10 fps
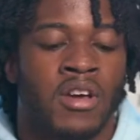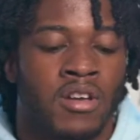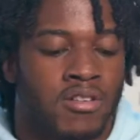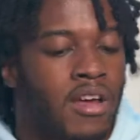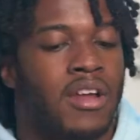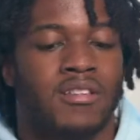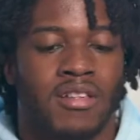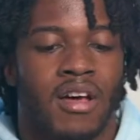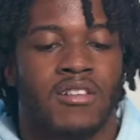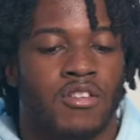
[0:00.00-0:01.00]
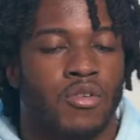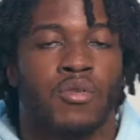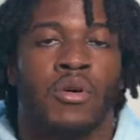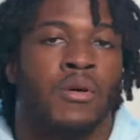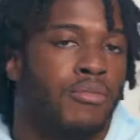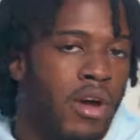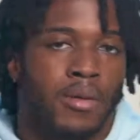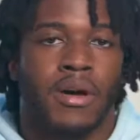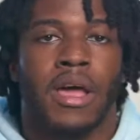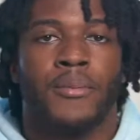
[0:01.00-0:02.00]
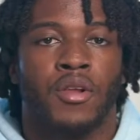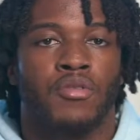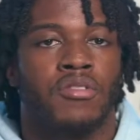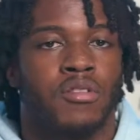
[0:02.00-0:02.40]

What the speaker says: Snag these last 2, pray that Miami loses